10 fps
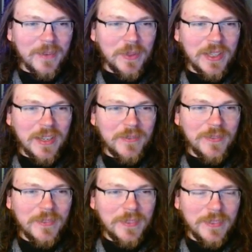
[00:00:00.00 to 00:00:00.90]
but
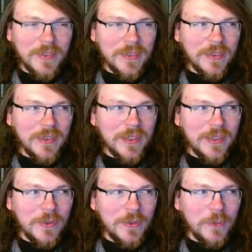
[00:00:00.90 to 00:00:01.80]

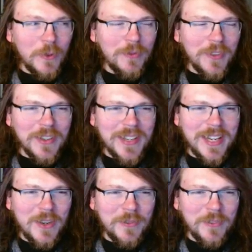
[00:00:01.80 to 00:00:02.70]
we'll figure that
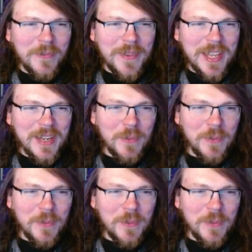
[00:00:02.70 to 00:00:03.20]
out from then.